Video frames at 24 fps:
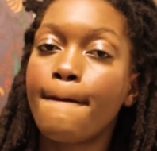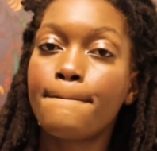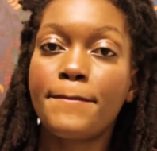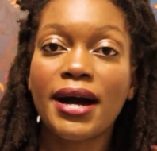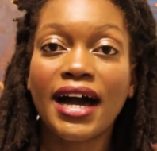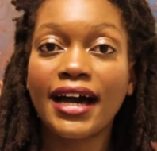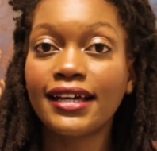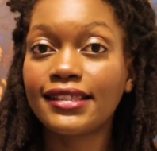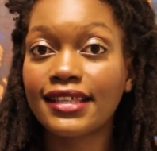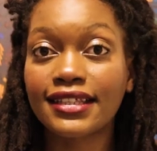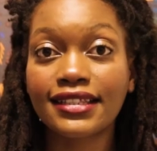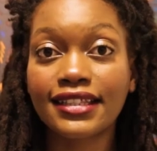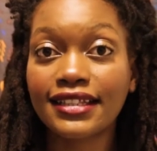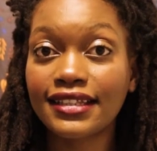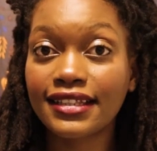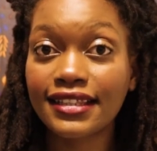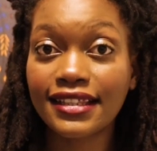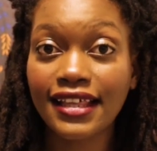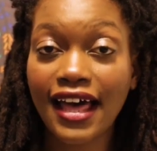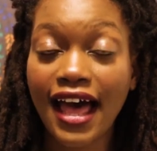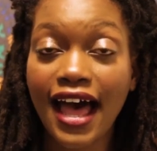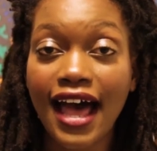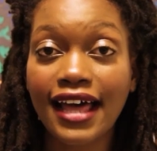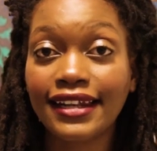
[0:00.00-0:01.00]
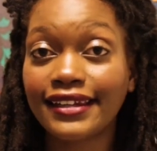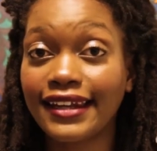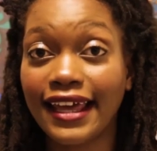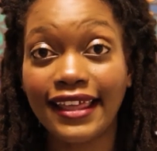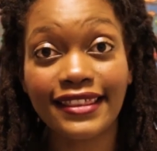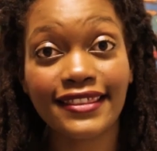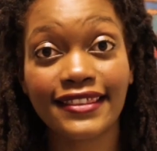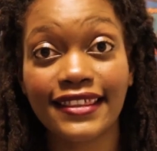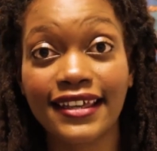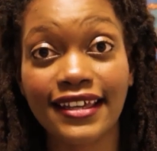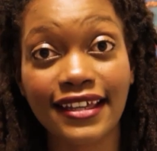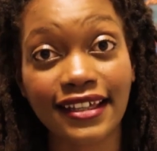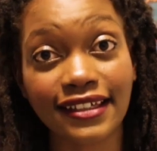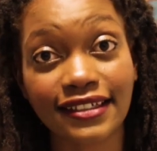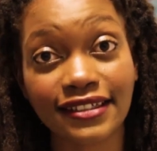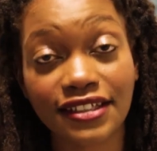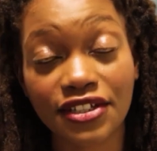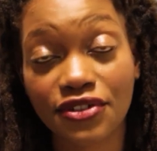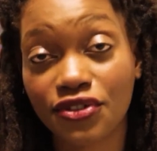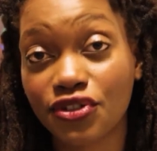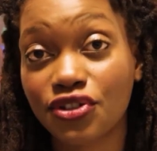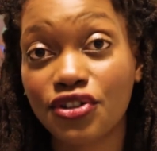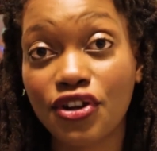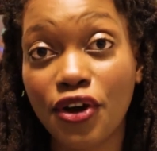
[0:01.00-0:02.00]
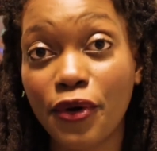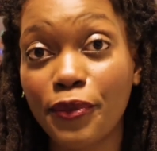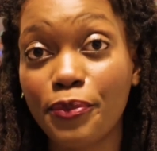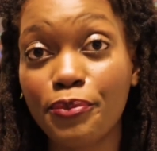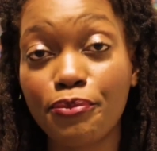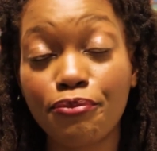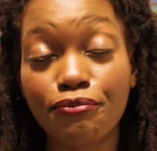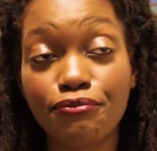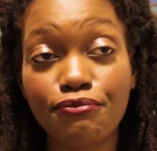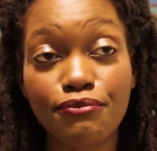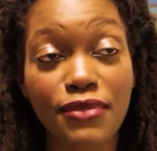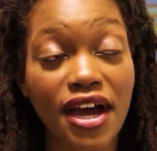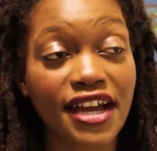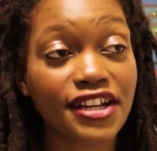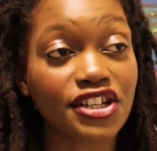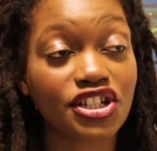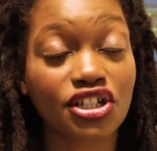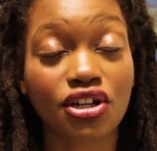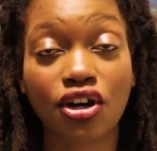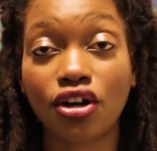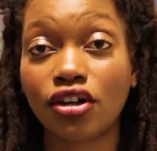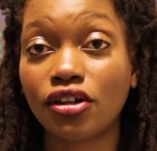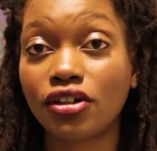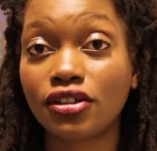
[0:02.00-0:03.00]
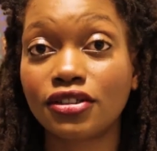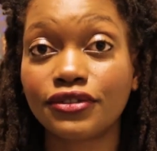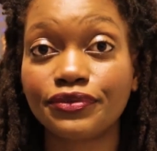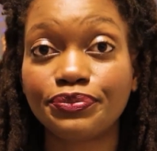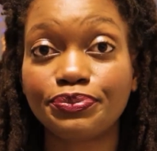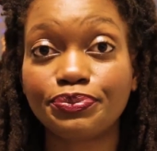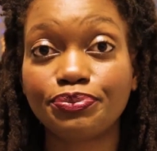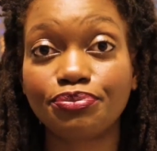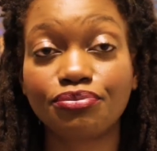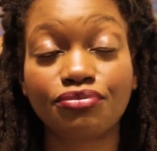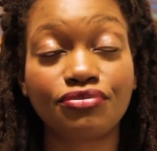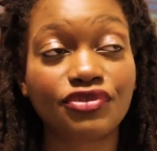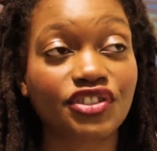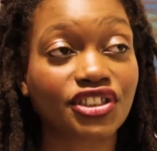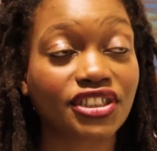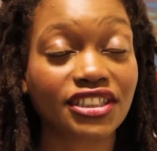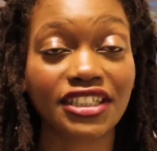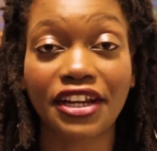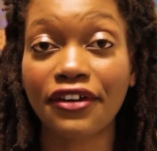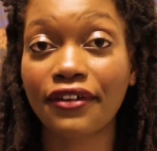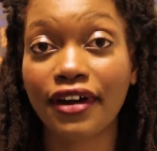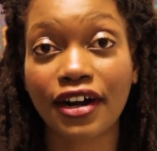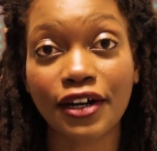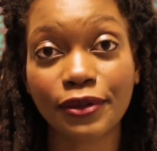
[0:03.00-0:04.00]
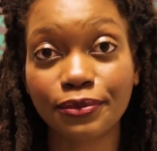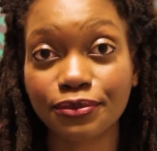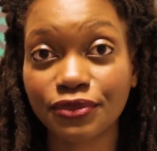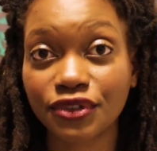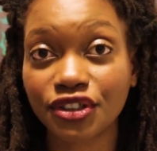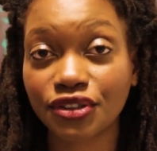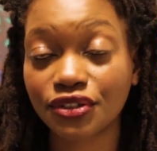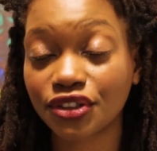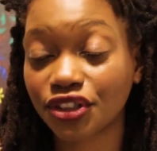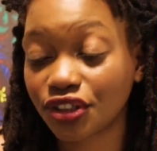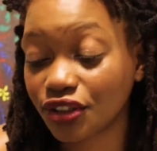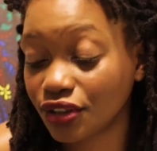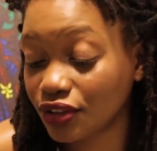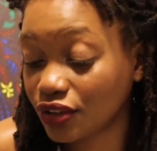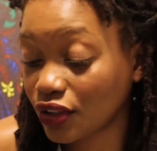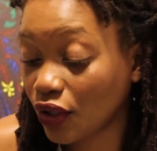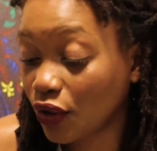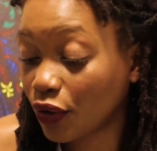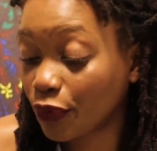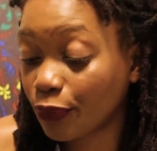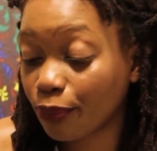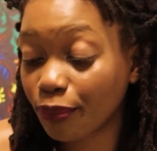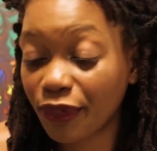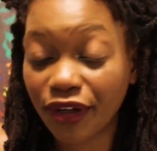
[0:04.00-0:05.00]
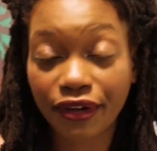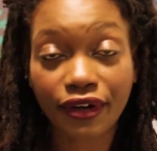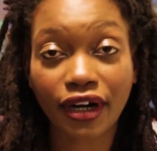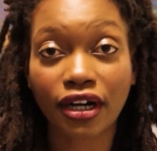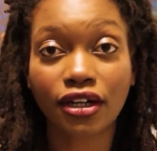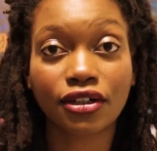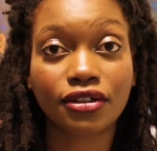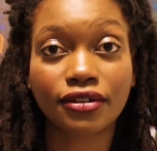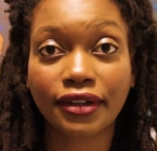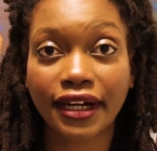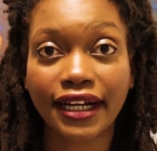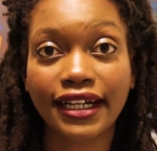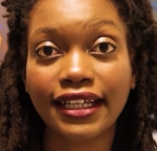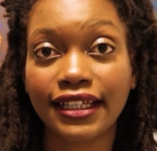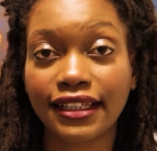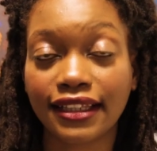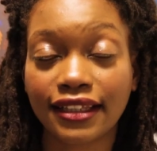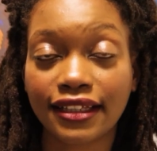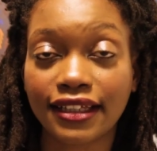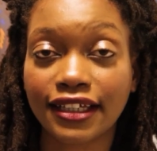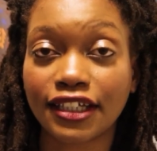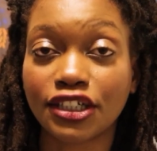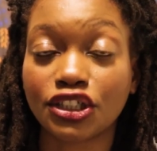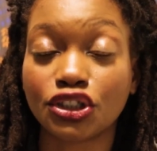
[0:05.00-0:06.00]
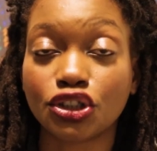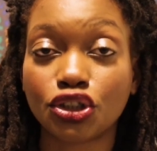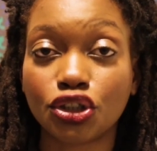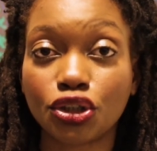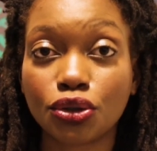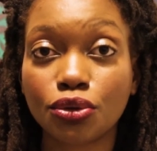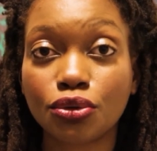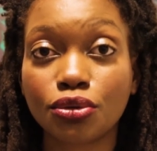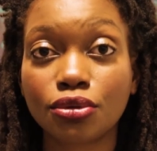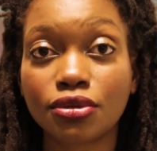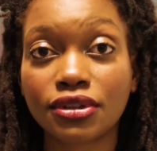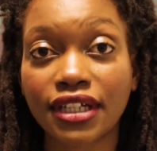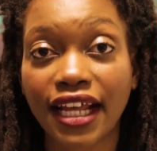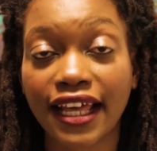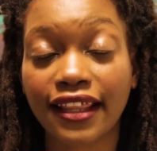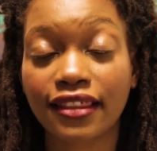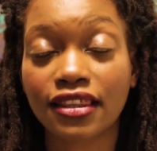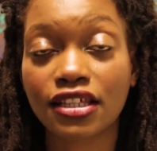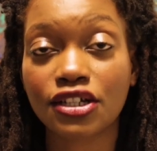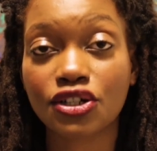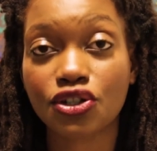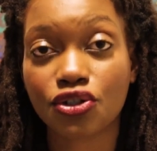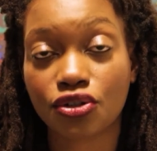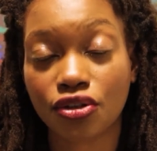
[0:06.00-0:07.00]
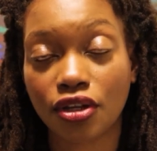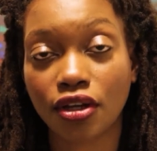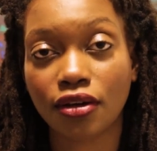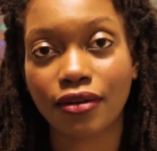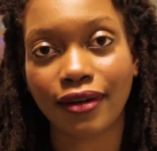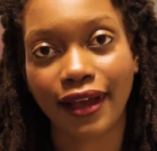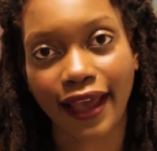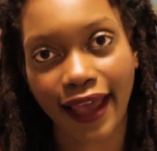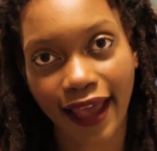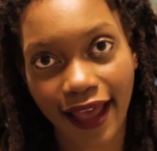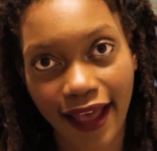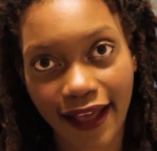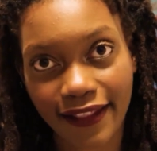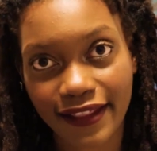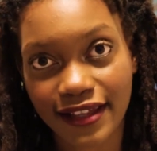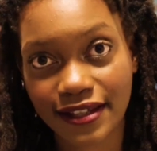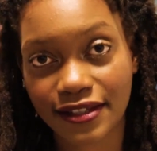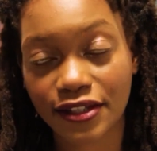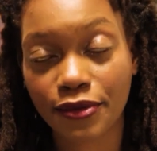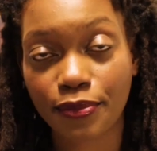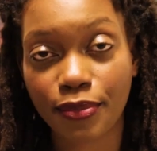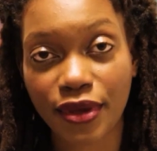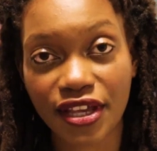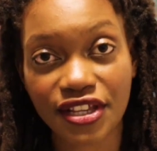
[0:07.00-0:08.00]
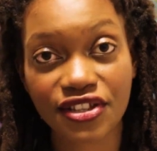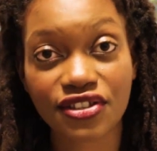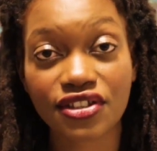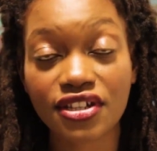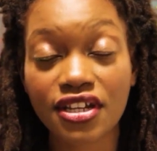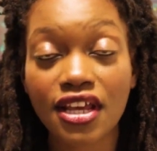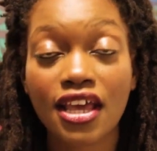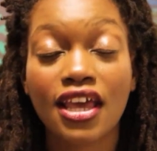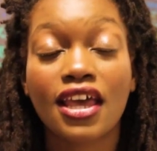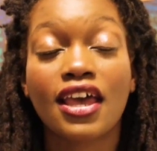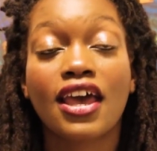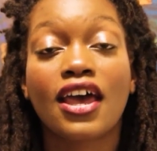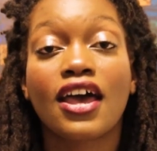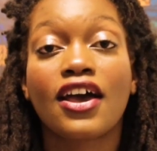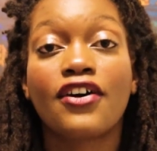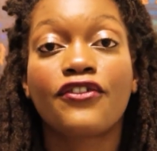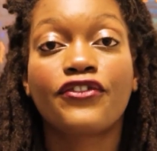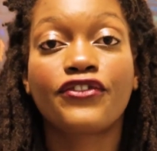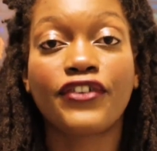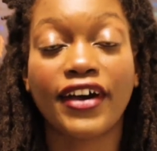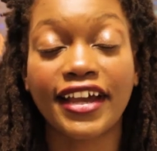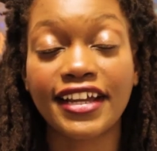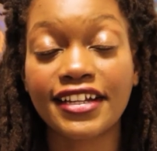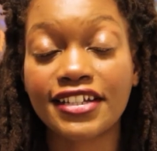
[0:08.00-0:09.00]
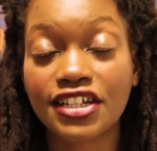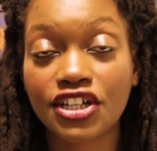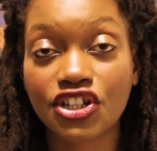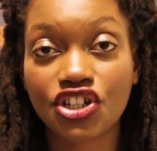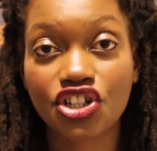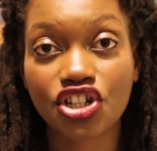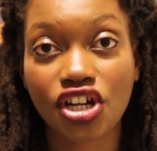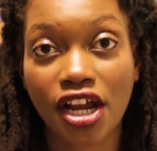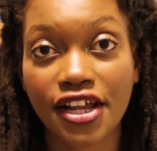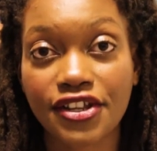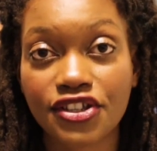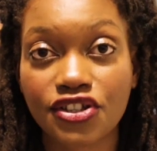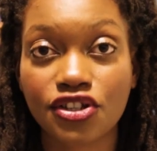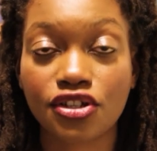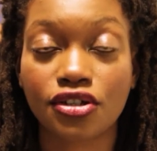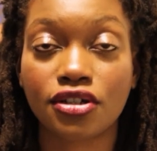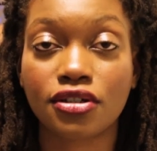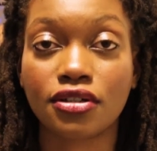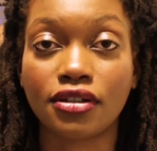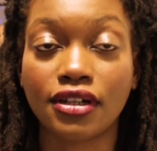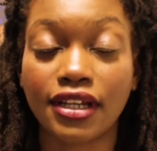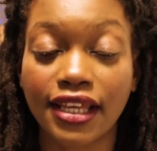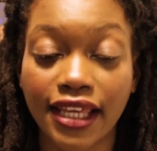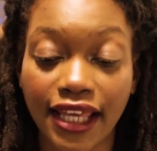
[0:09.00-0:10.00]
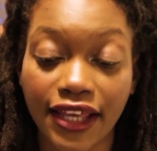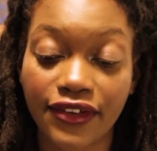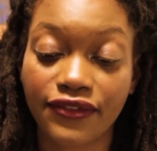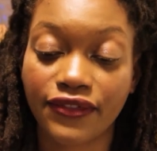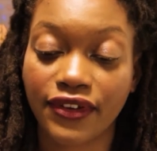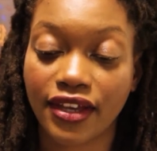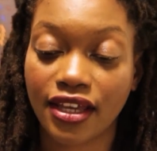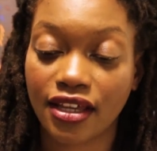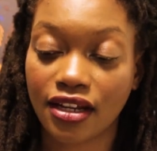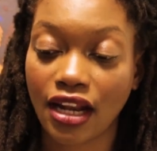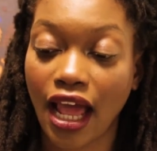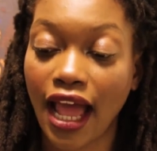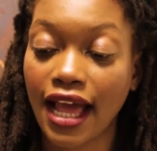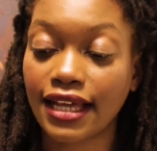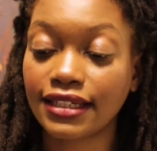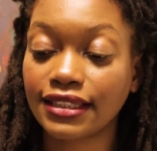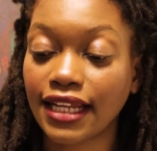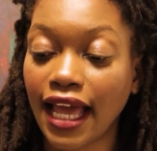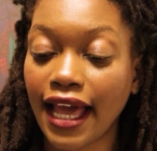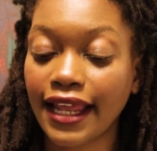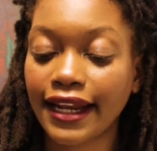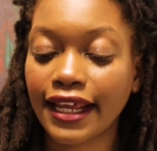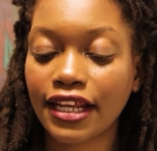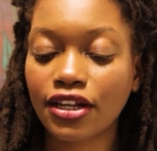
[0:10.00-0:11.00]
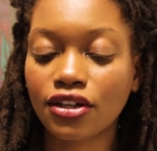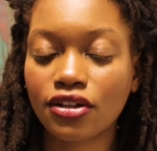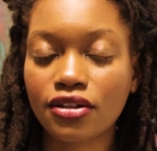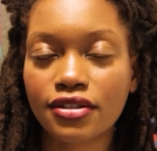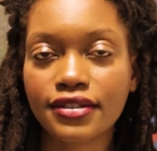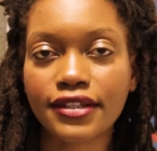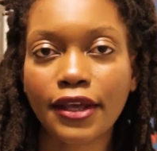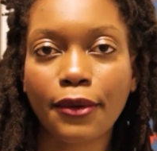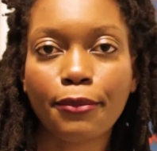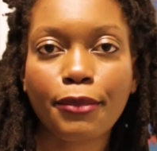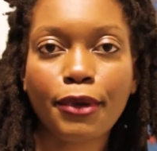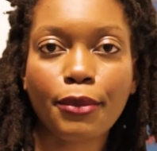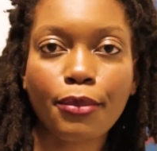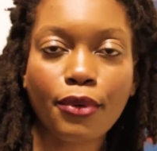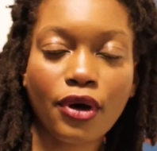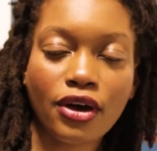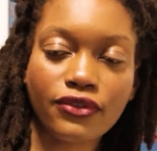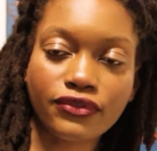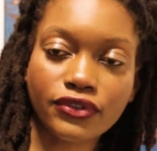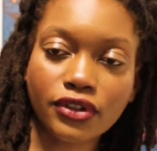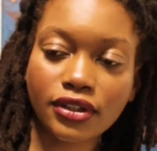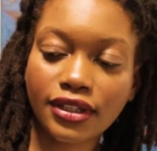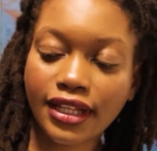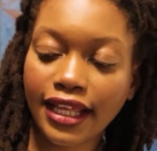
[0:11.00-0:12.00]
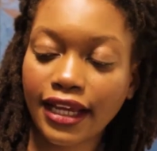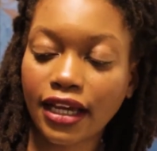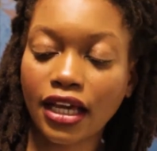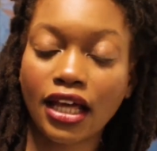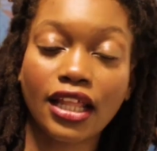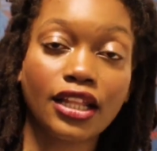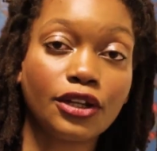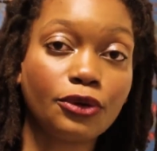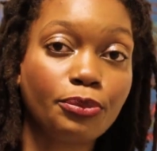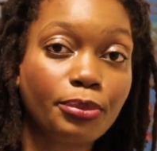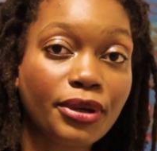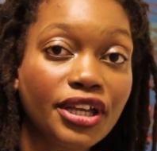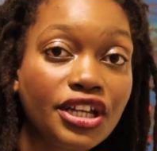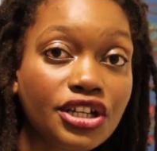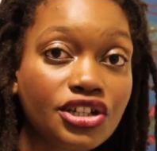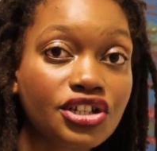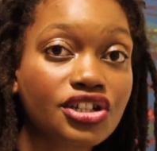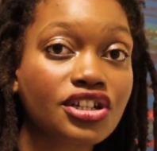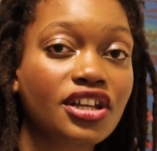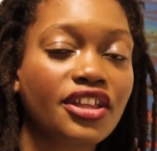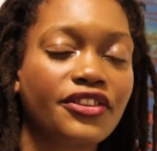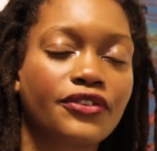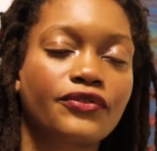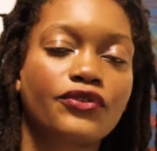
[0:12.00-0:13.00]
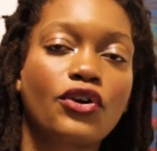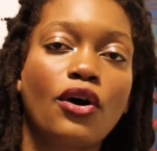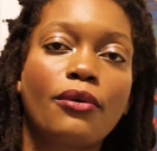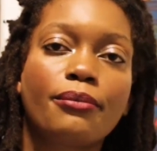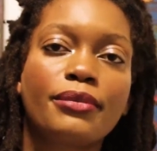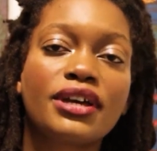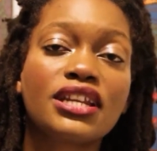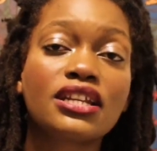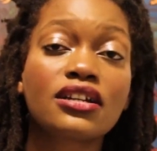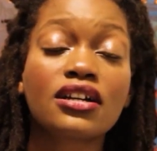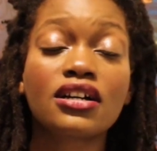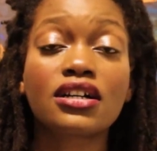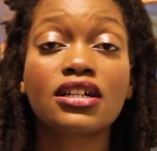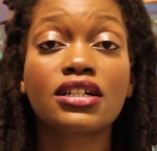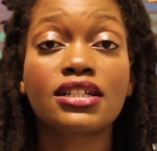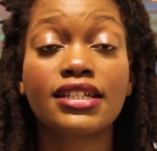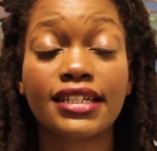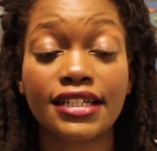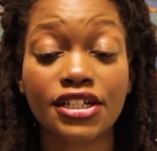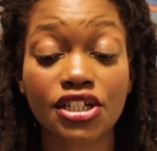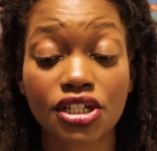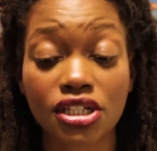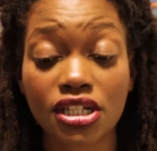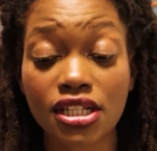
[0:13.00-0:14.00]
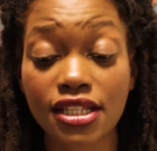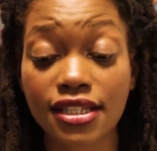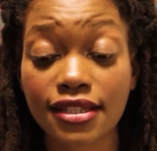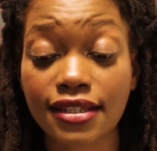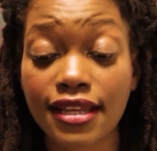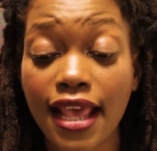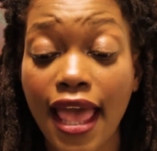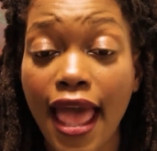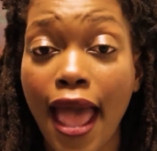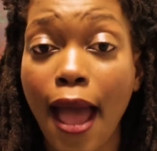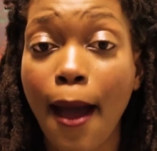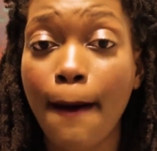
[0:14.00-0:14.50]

But other than that, nothing. There's no magical serum. There's no miracle anything. Do nothing to your hair. That's the best fighting chance you could give it. And I know some people have got like alopecia. They've got medical conditions.